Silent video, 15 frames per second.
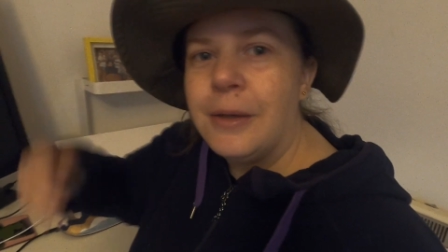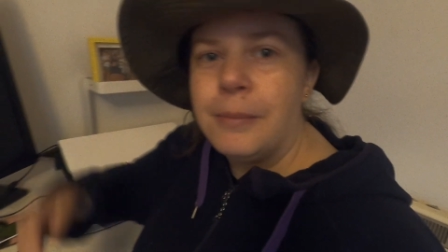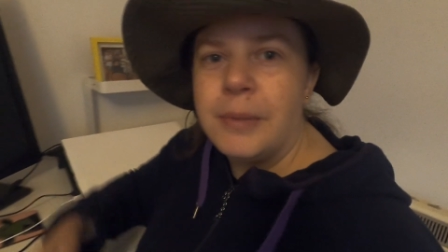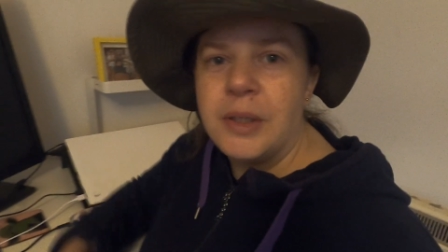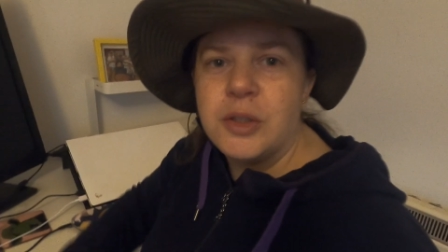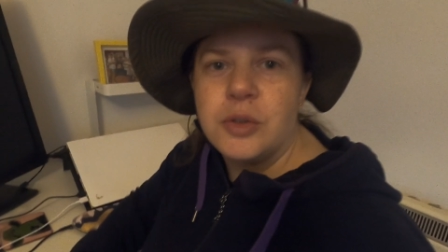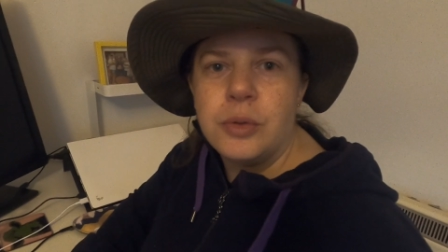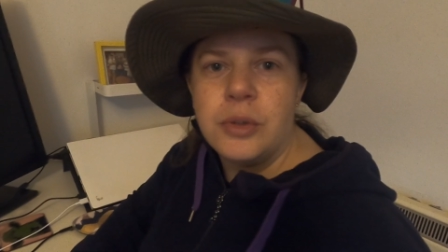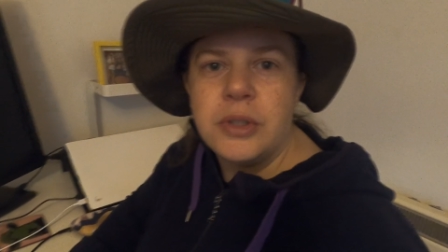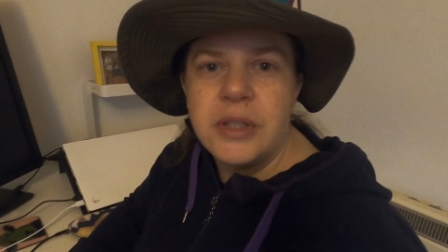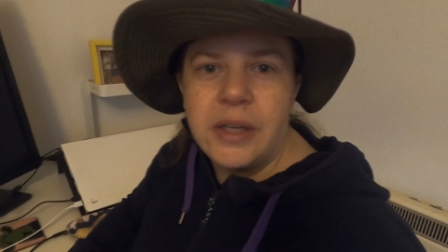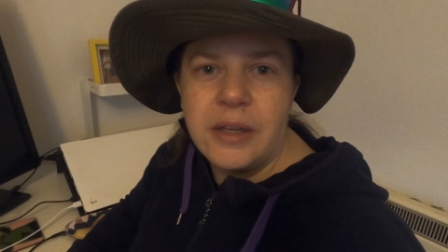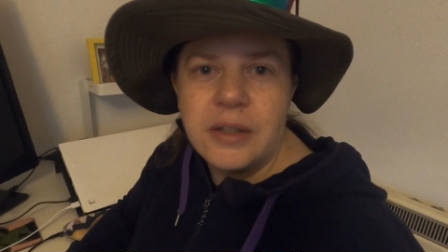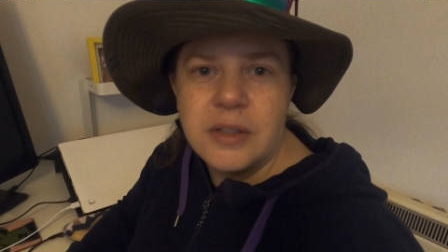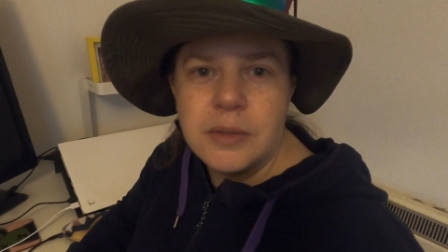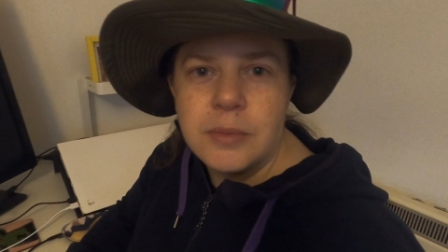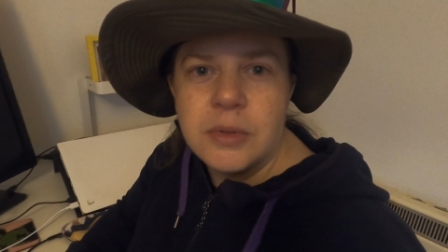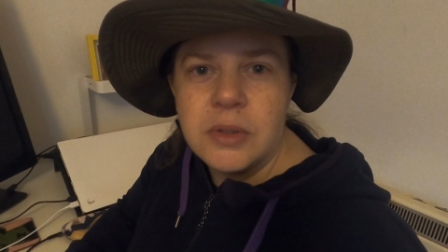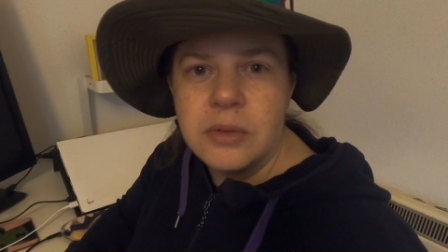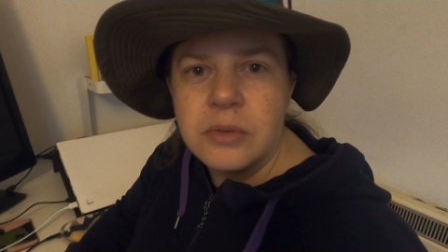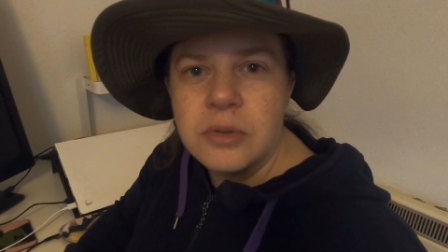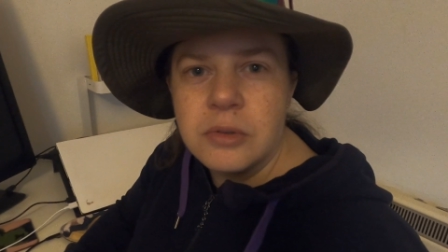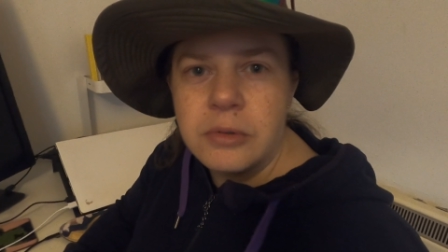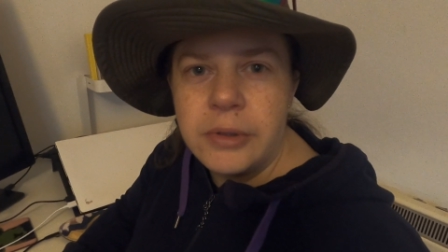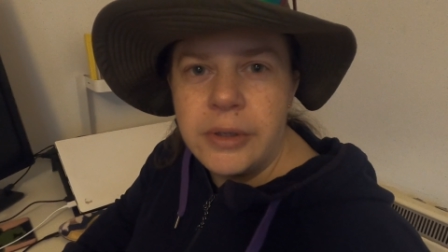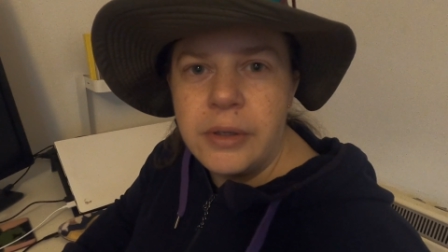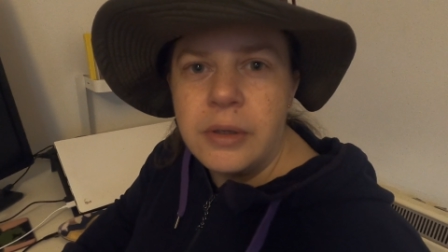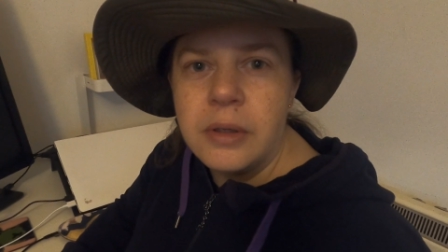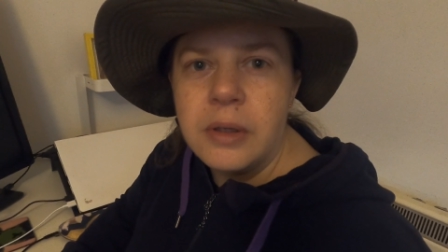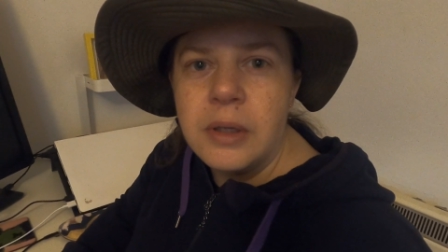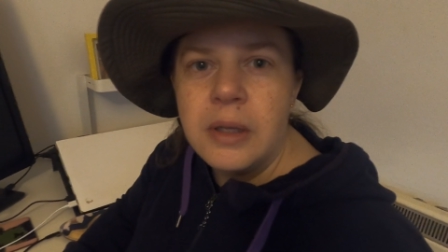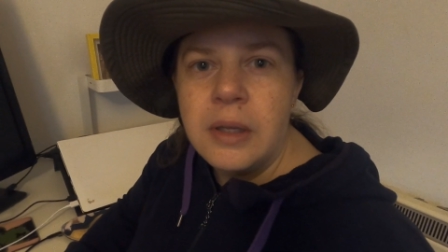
Make sure you take some sunscreen.